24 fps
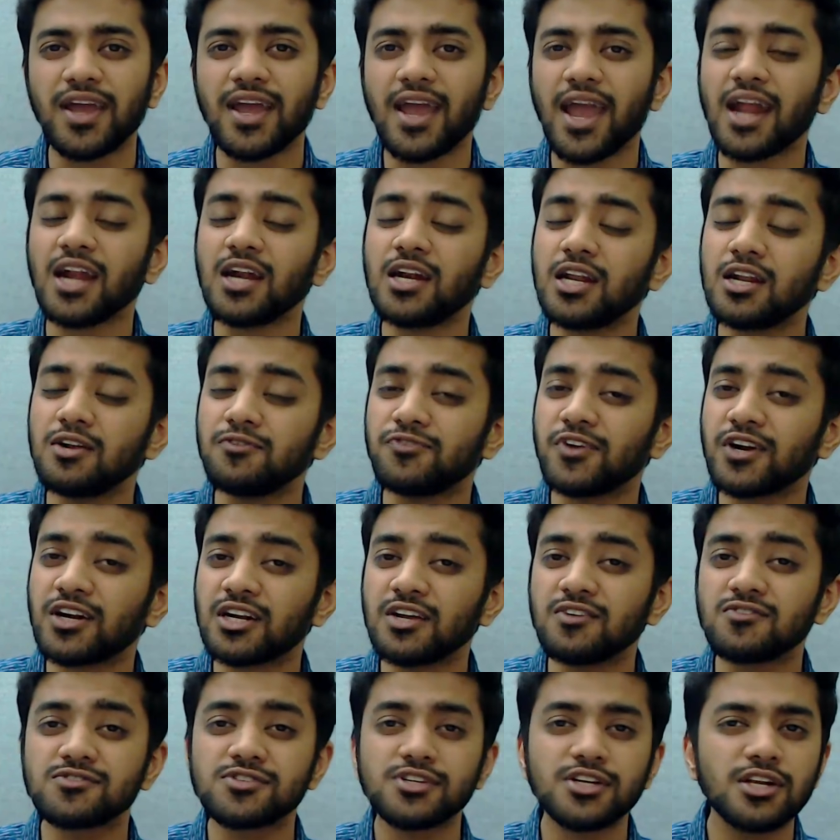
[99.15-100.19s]

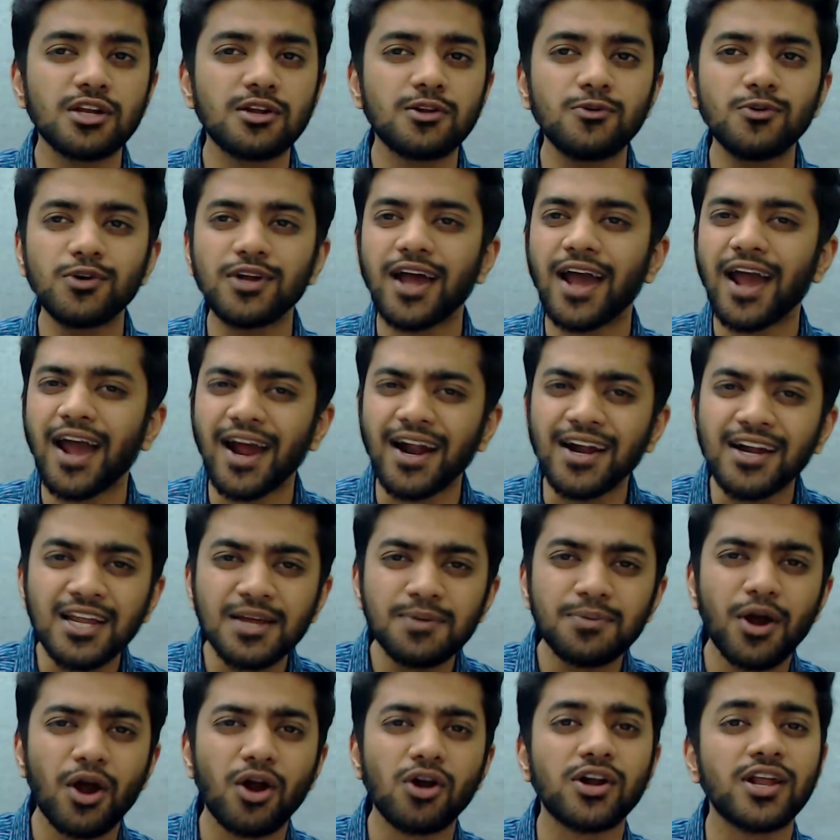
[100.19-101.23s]
Anti-infectives include
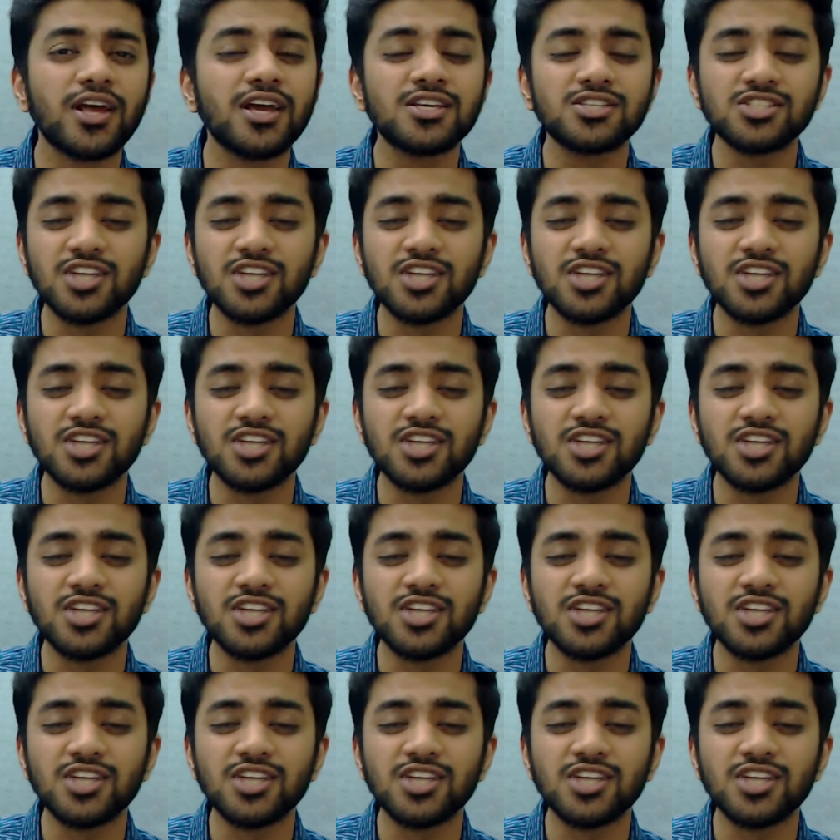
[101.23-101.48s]
antibiotics,